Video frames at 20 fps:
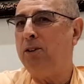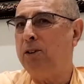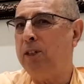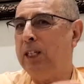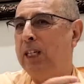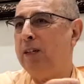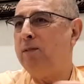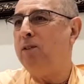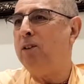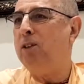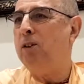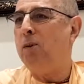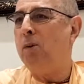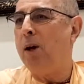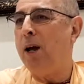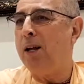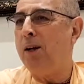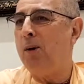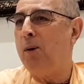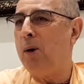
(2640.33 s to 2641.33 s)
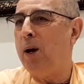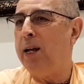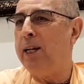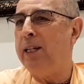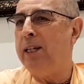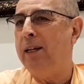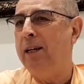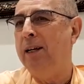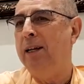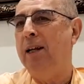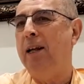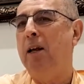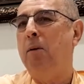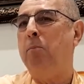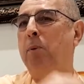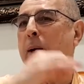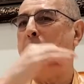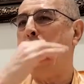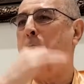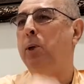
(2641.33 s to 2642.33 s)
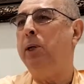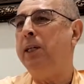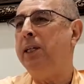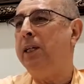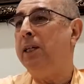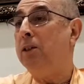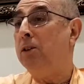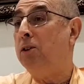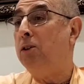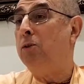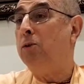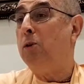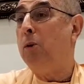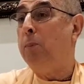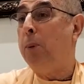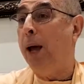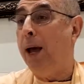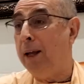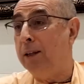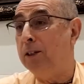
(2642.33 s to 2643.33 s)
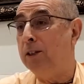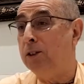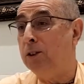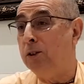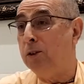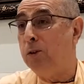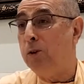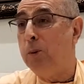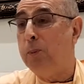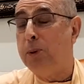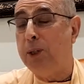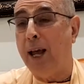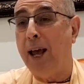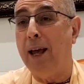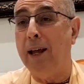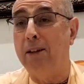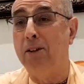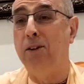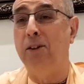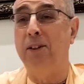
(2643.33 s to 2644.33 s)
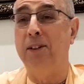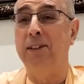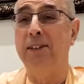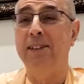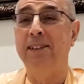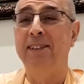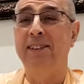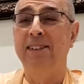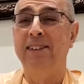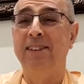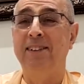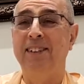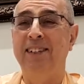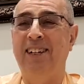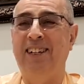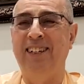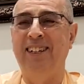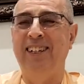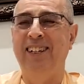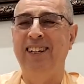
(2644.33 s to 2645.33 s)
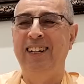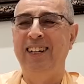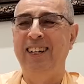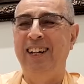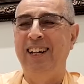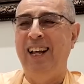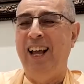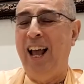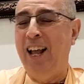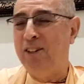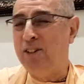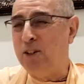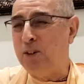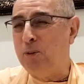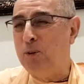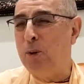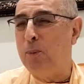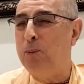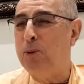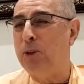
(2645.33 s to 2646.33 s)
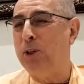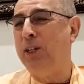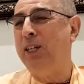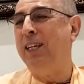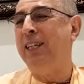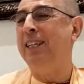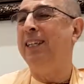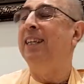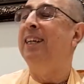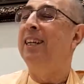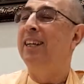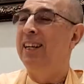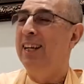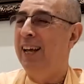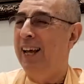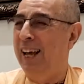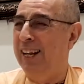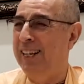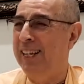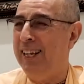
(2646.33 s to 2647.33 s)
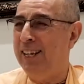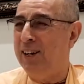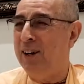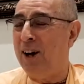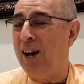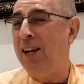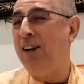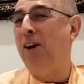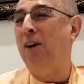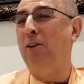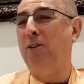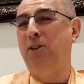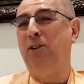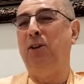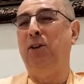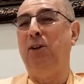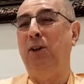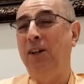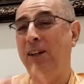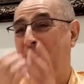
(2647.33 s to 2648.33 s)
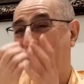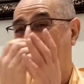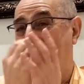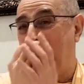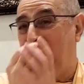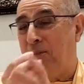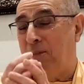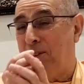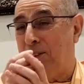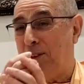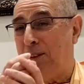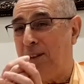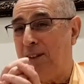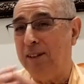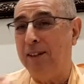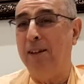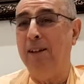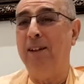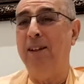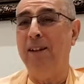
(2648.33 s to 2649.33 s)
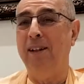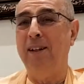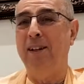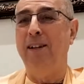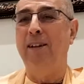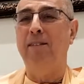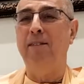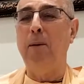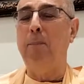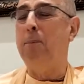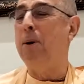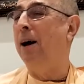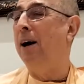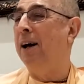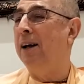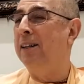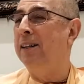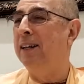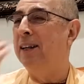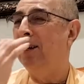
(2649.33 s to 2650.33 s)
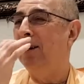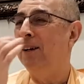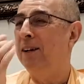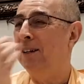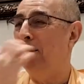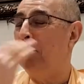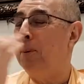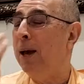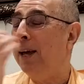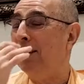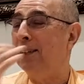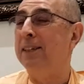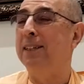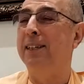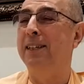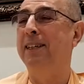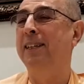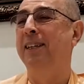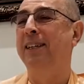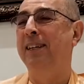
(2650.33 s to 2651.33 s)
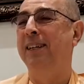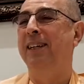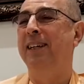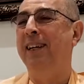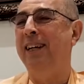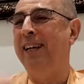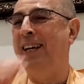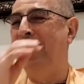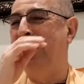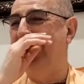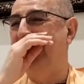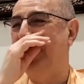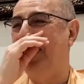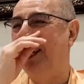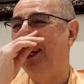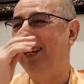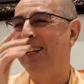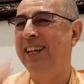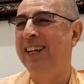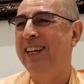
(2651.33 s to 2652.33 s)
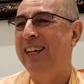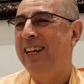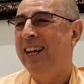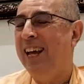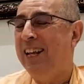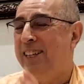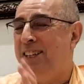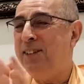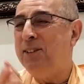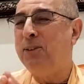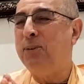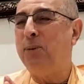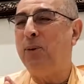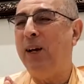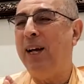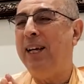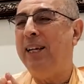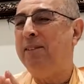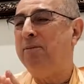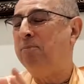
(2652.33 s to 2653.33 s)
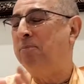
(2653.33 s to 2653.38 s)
to give it to Radharani by putting it in Sarup's hands. And Sarup took it, and he got also the pan, the badal. And in this way,